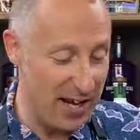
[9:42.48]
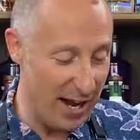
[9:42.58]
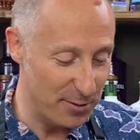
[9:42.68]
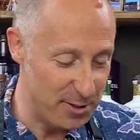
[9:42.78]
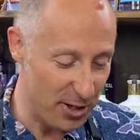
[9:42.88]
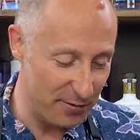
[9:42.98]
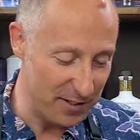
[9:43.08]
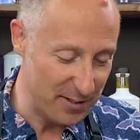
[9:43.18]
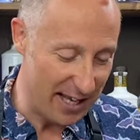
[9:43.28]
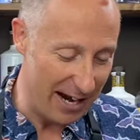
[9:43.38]
an ounce of
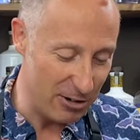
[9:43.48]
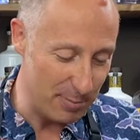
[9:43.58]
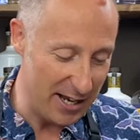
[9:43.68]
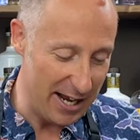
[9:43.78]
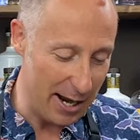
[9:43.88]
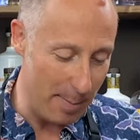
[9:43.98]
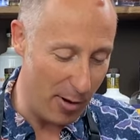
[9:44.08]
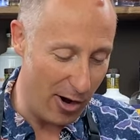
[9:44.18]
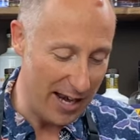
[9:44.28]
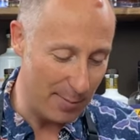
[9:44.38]
this Caribbean
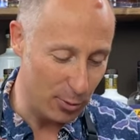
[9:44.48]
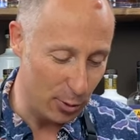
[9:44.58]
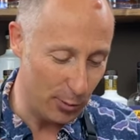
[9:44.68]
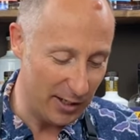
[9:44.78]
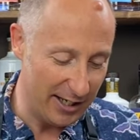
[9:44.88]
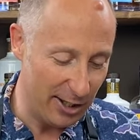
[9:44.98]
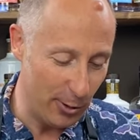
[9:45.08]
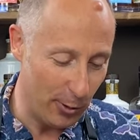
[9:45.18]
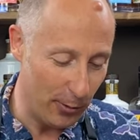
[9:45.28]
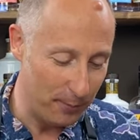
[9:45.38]
pineapple
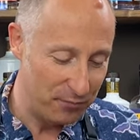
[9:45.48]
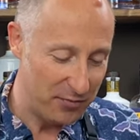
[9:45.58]
liqueur.